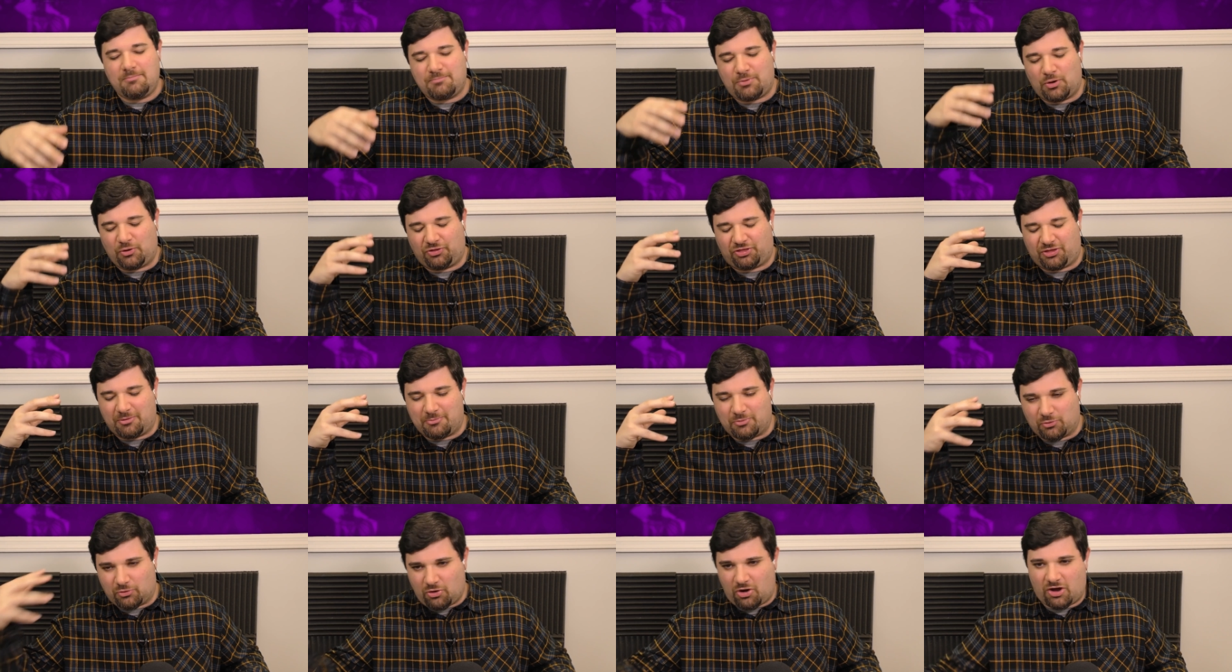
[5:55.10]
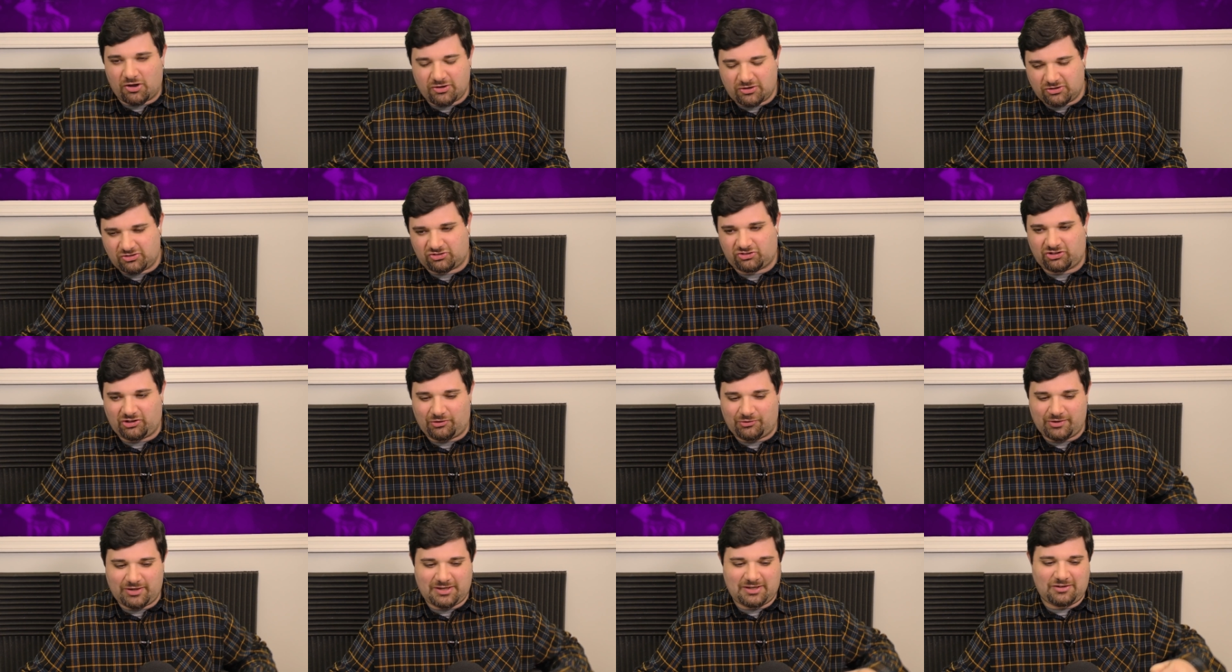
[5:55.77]
both the Marauder
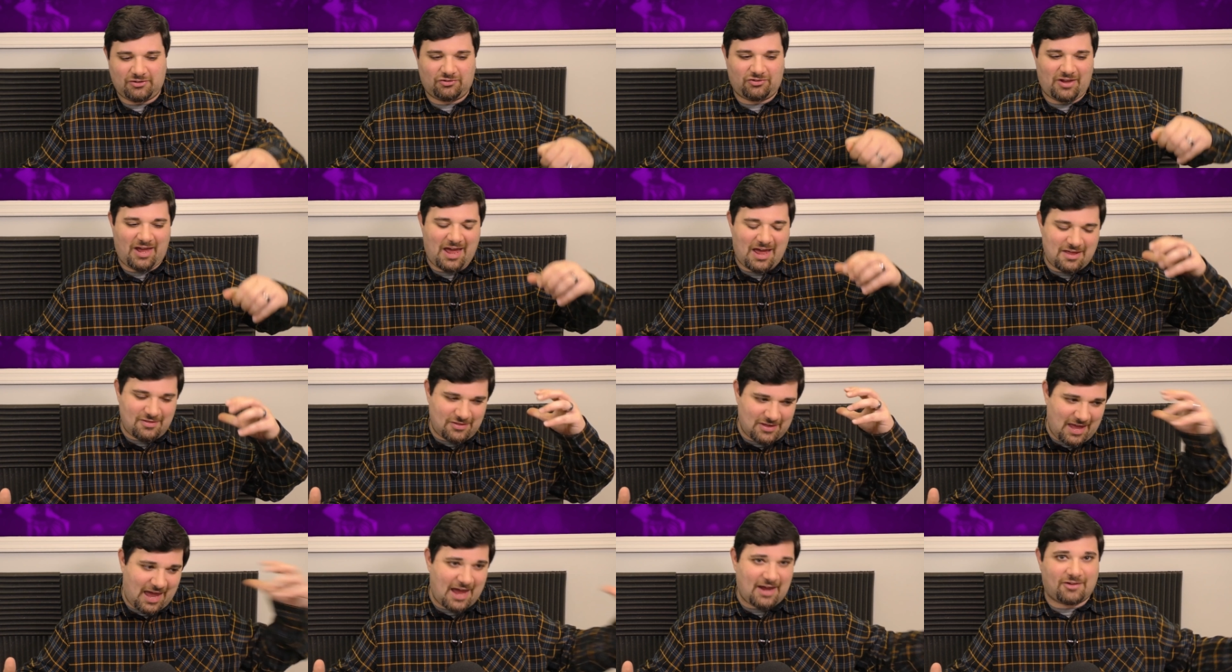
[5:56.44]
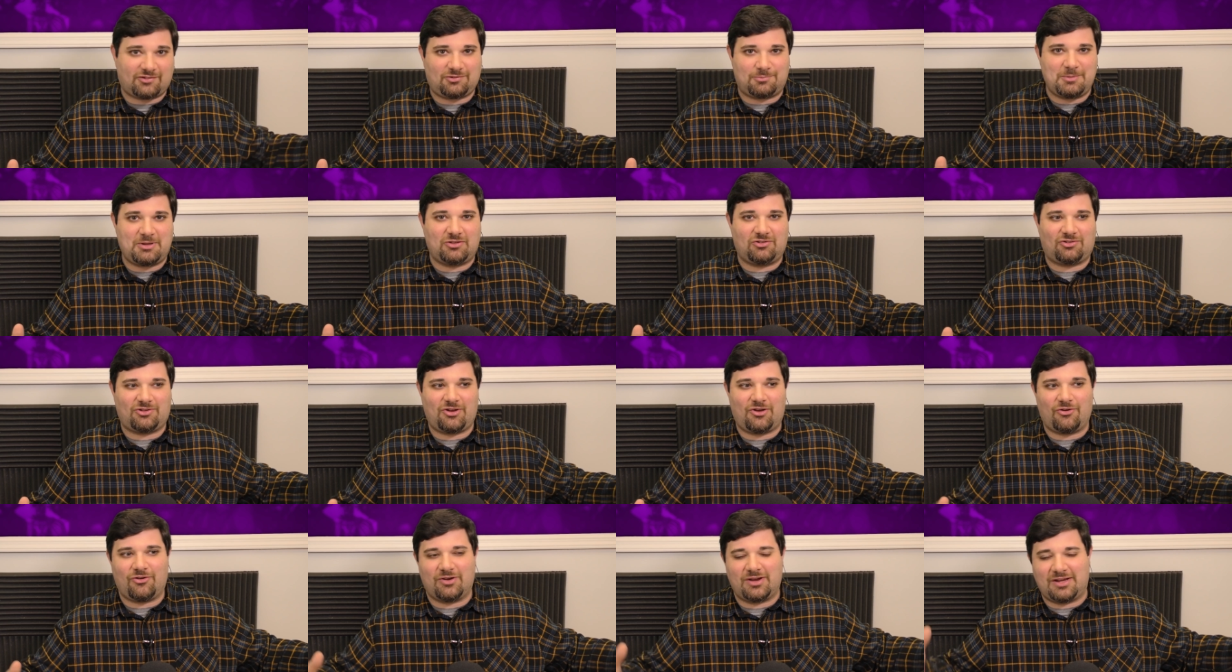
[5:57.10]
series and the X-Men
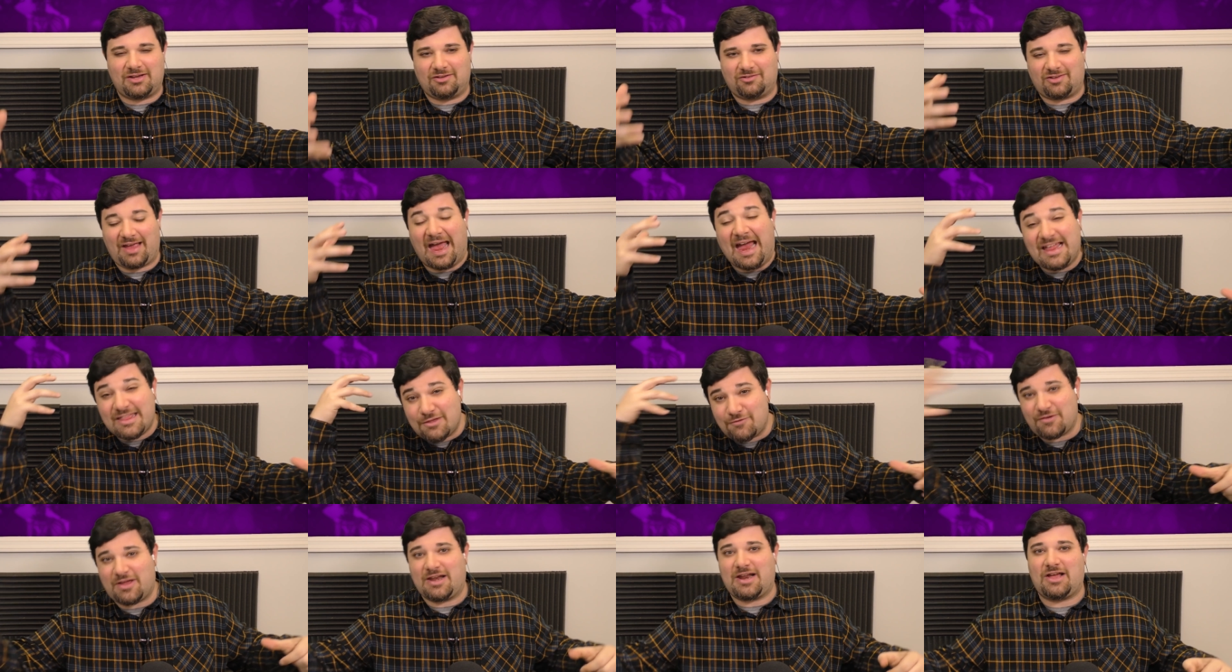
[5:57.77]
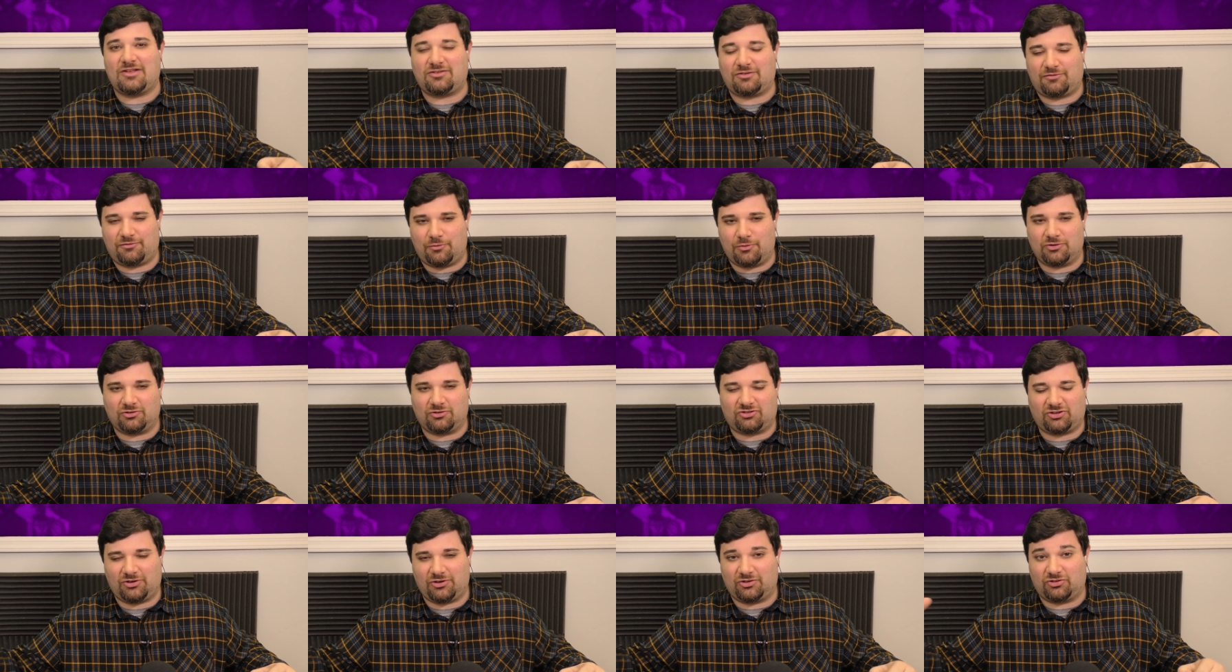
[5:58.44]
series and the Fantastic
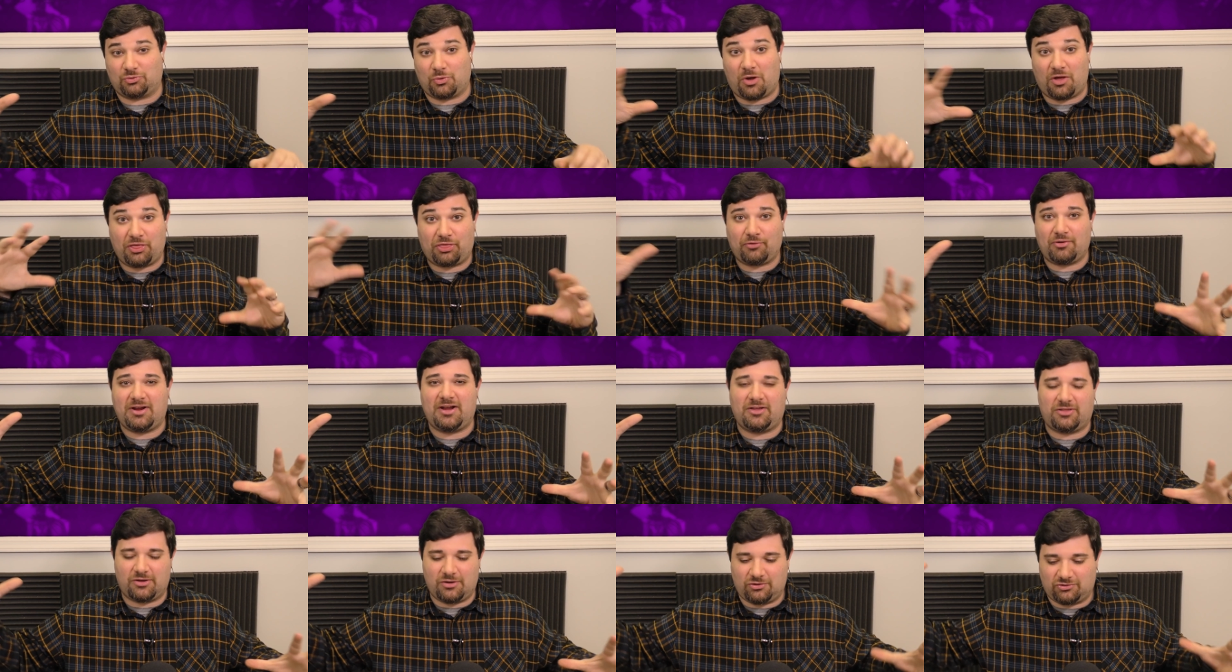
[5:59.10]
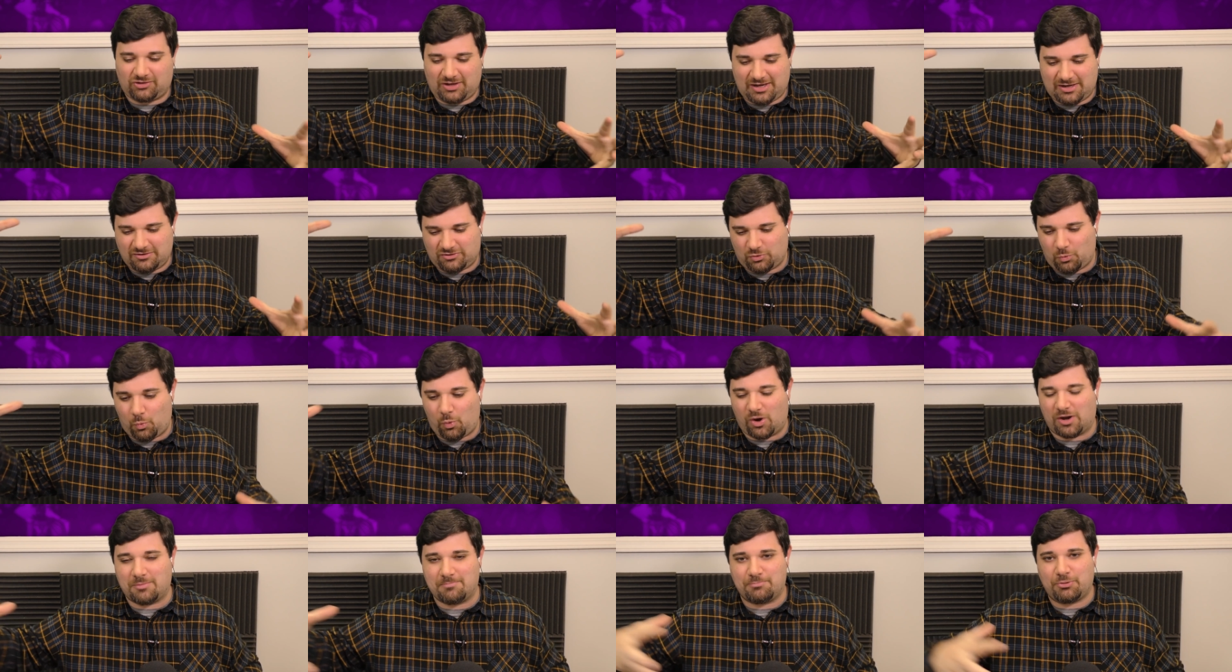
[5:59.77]
Four series, so all three of those into
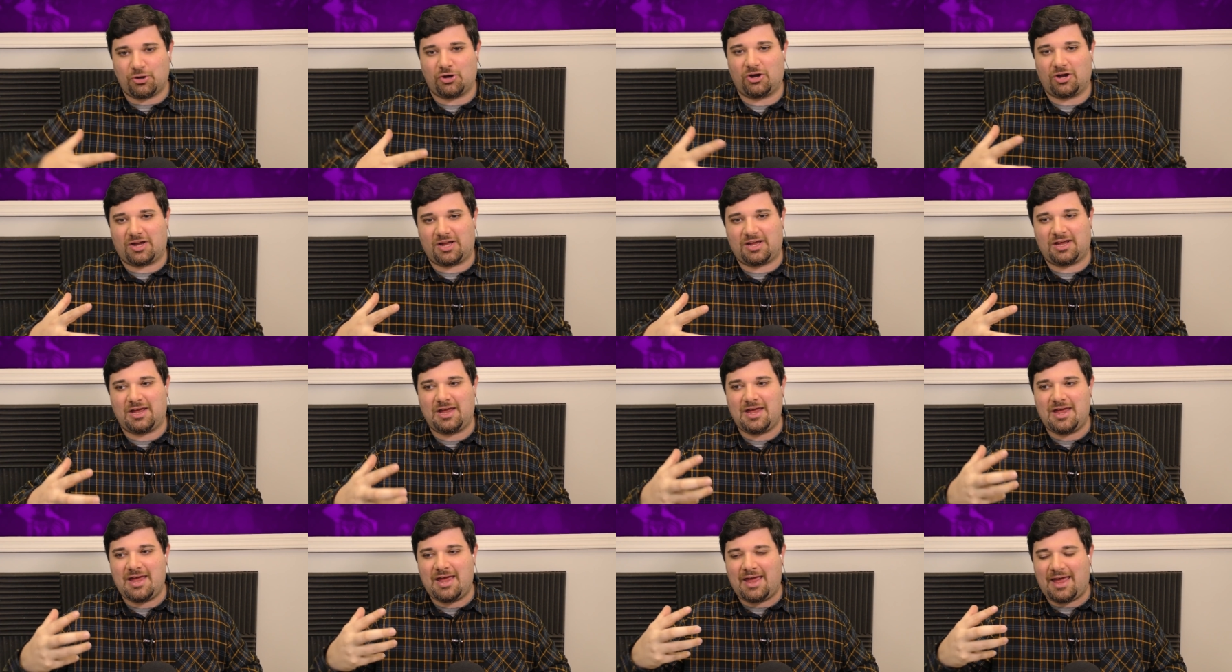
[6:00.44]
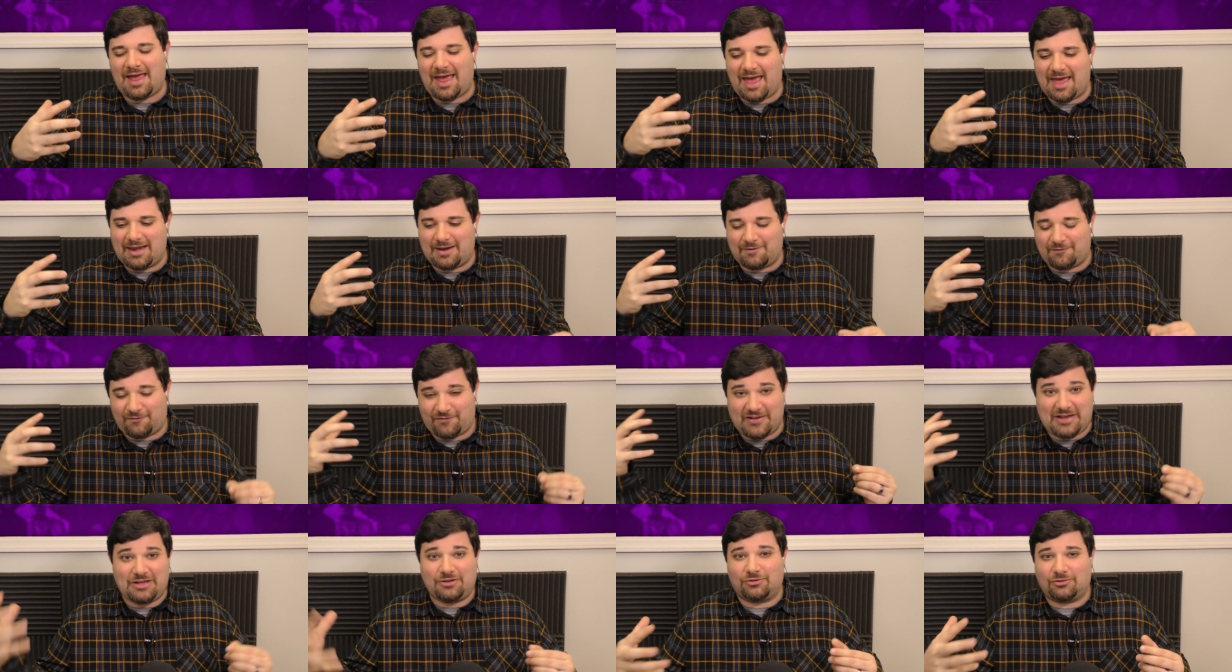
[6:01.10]
one book, and it
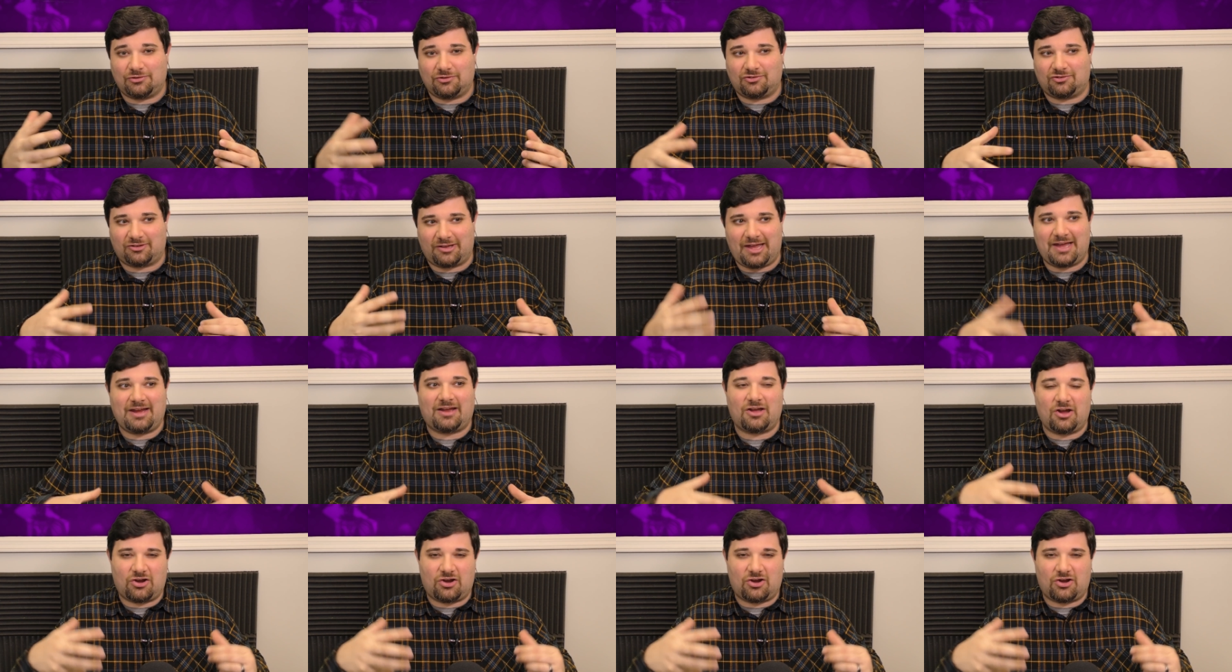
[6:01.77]
feels like